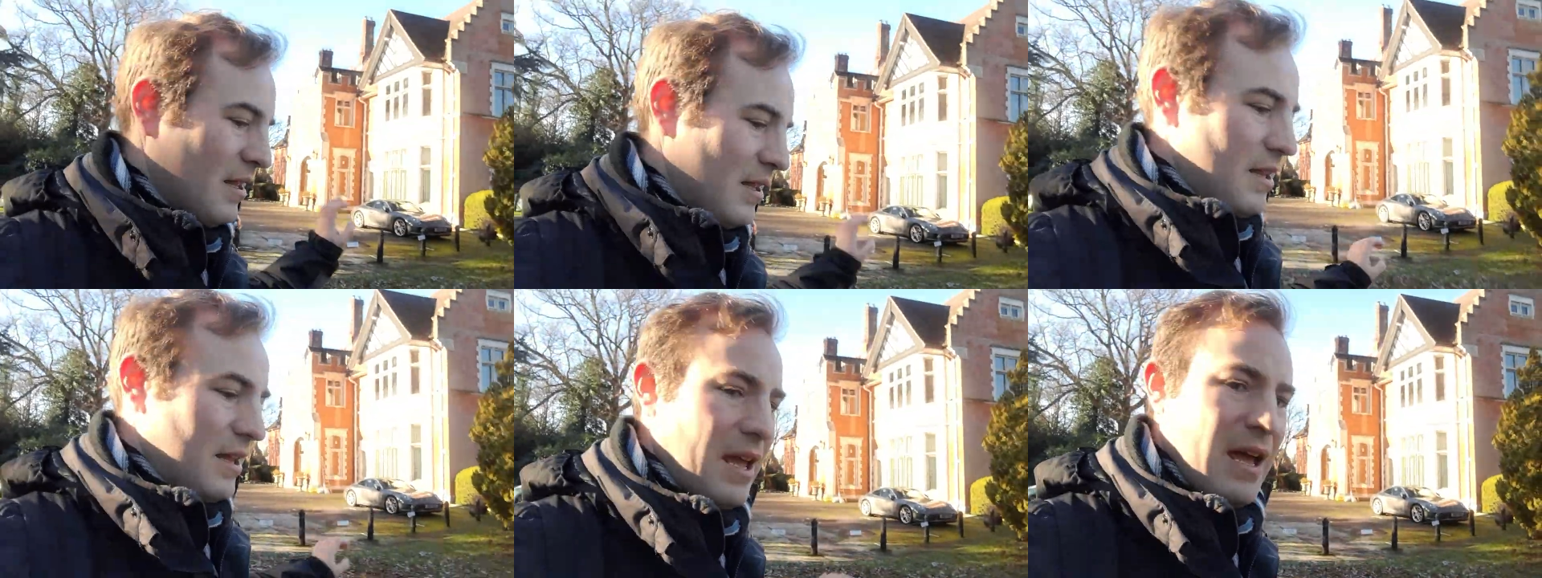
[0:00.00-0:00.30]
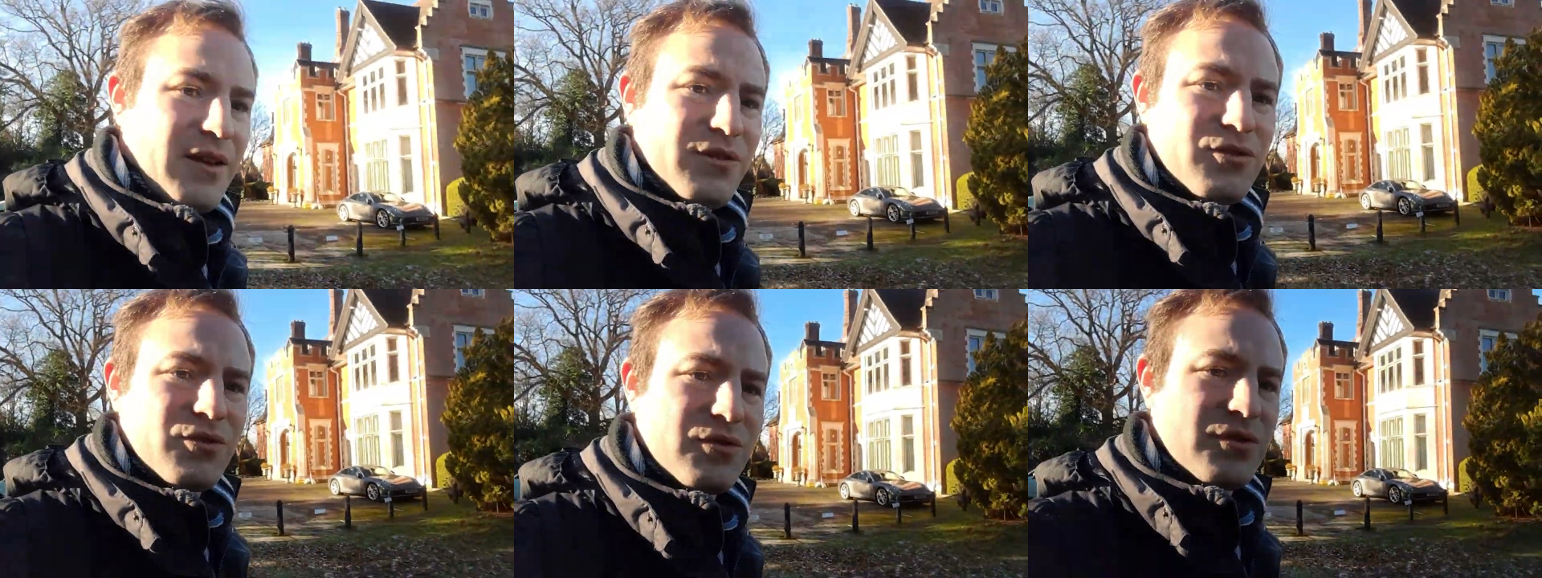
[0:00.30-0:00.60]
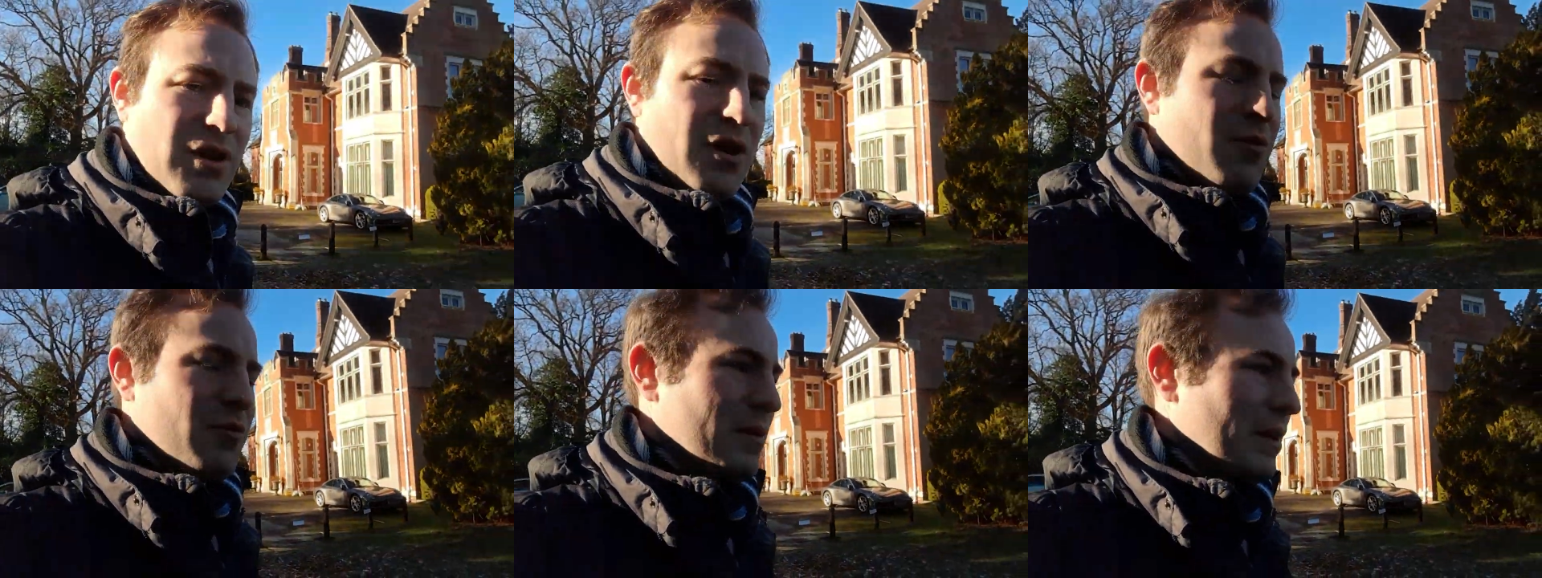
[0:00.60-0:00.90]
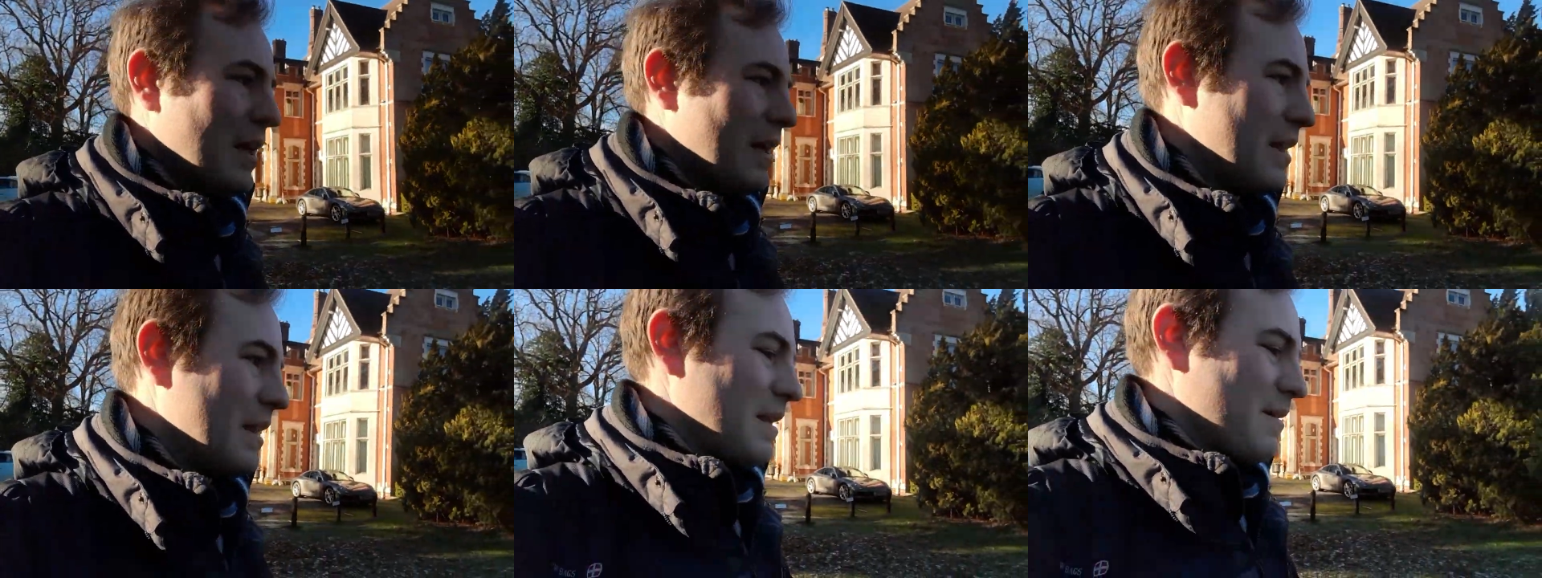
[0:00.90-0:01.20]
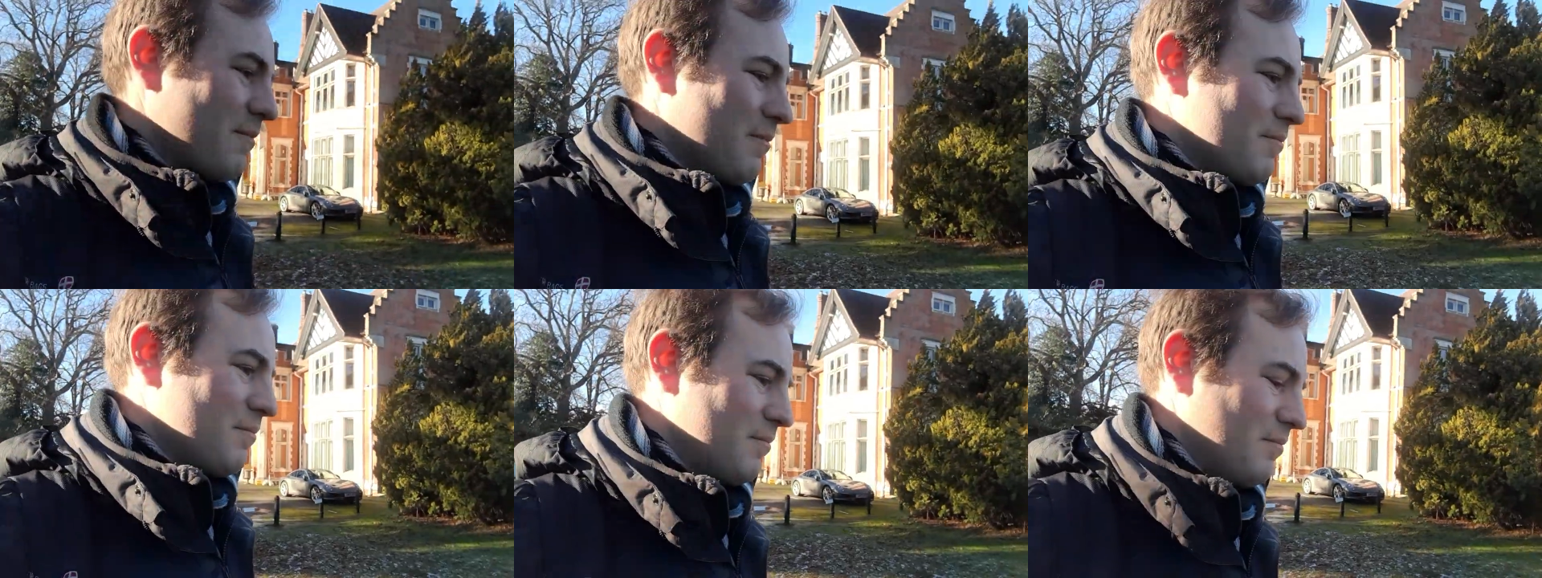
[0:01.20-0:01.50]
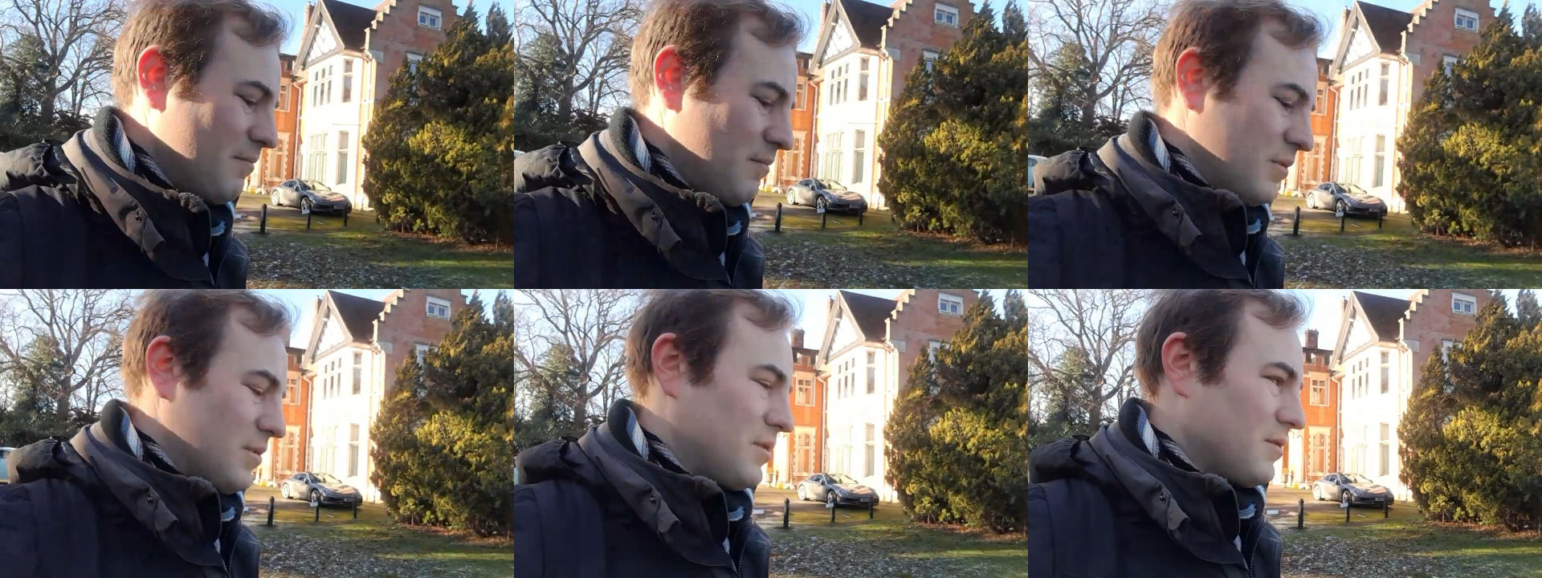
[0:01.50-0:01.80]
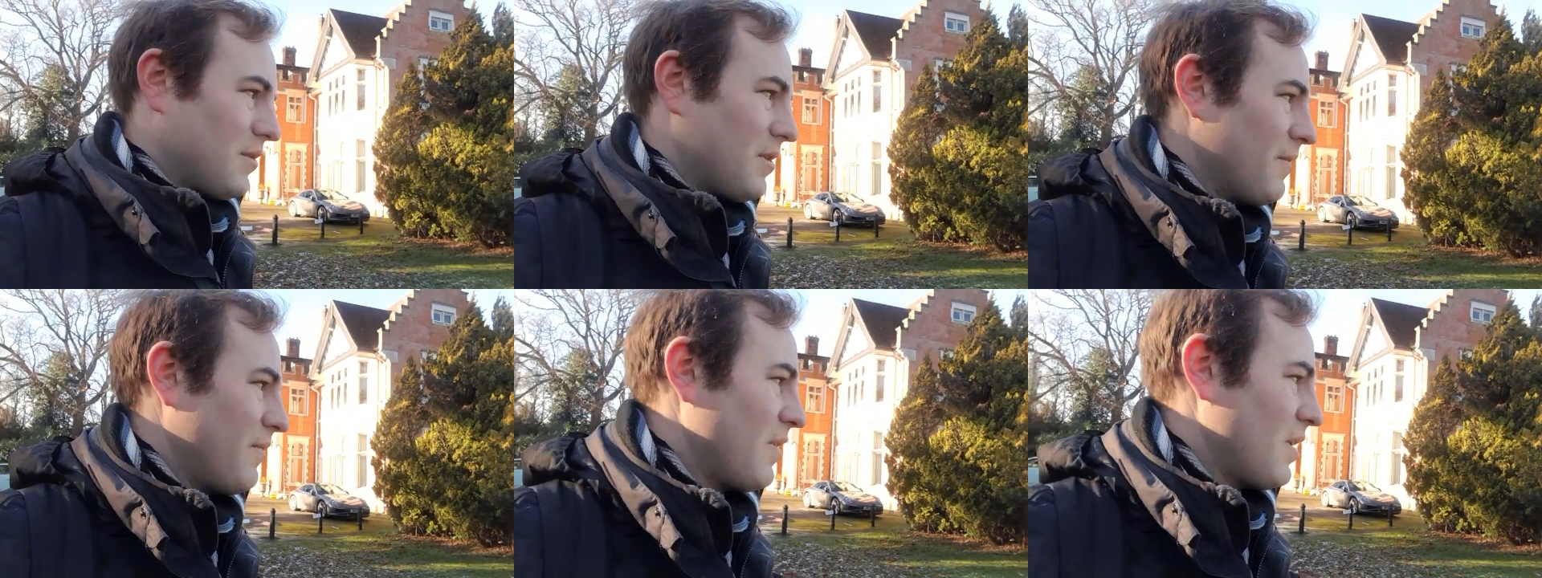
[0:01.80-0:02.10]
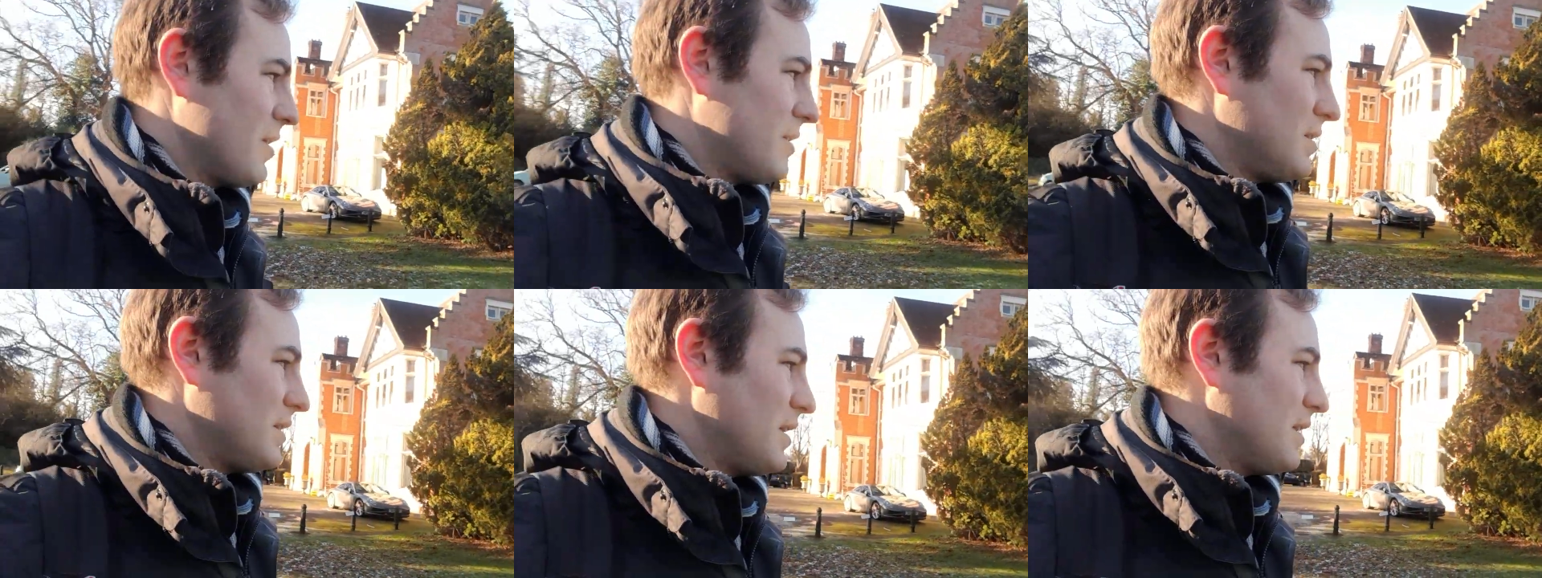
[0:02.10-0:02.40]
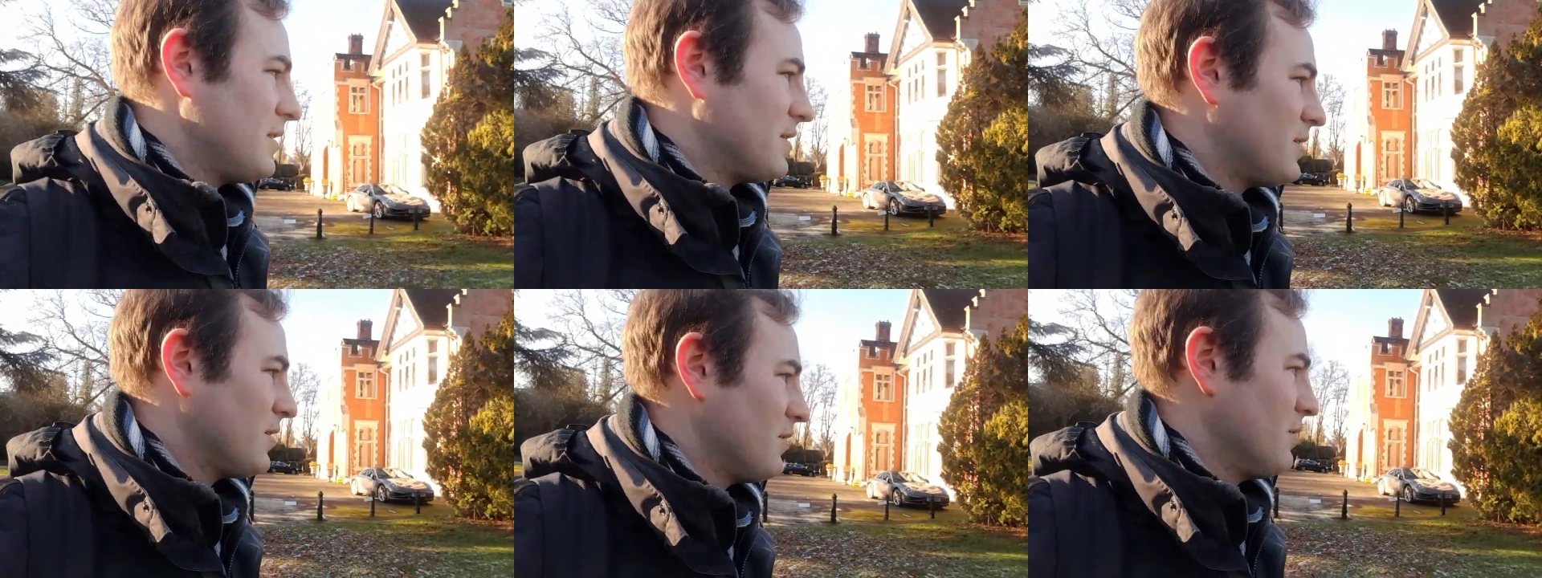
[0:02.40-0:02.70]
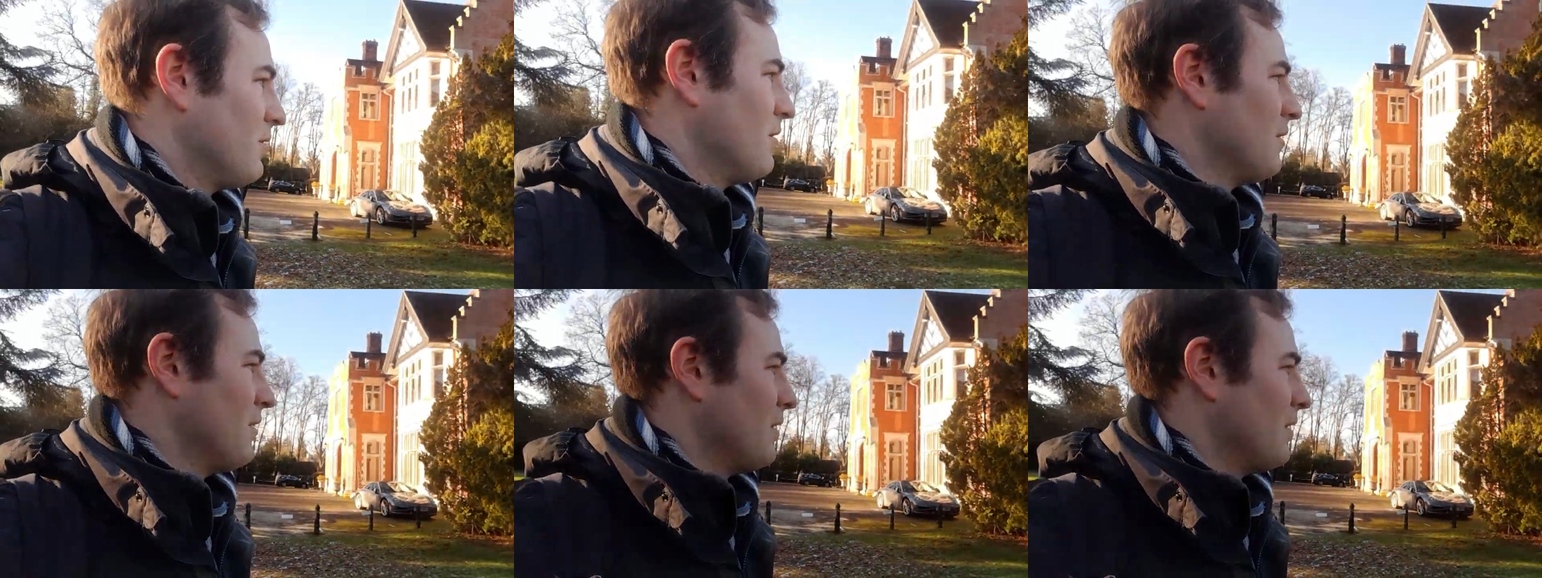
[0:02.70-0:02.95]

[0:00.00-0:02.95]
the council sold it, and it was converted into